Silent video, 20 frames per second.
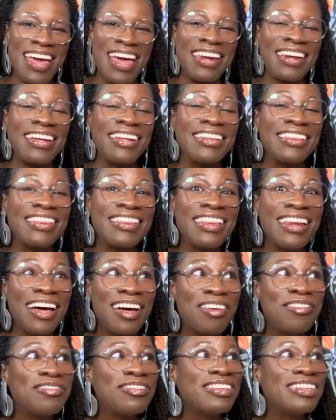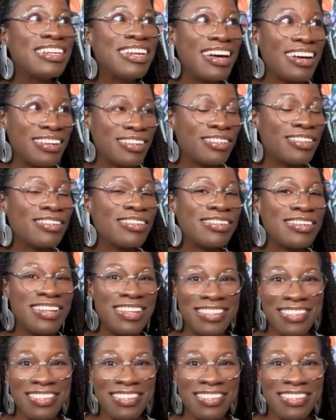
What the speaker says: and a love letter